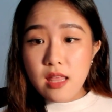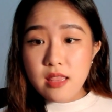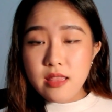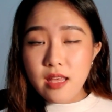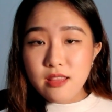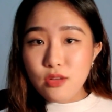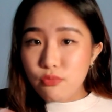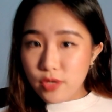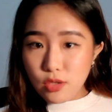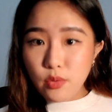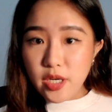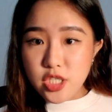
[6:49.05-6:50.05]
then the real
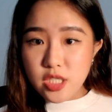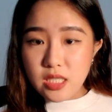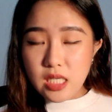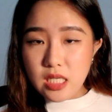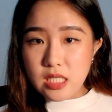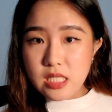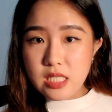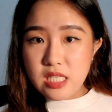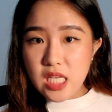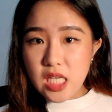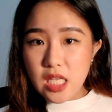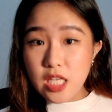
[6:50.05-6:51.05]
question is
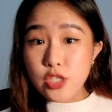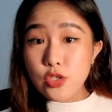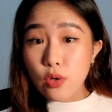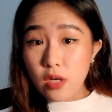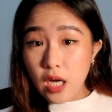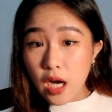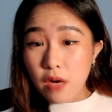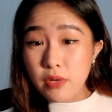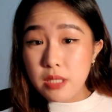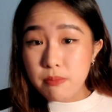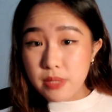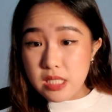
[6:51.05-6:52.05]
your
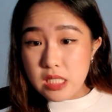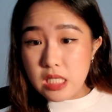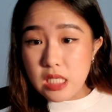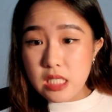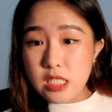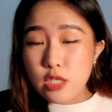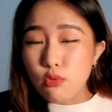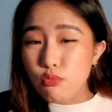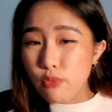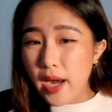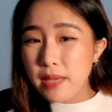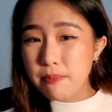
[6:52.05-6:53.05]
current business the
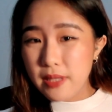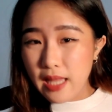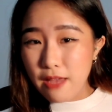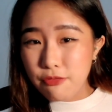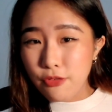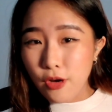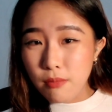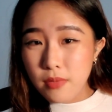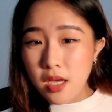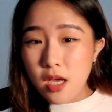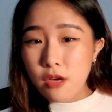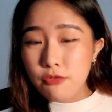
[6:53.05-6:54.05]
right platform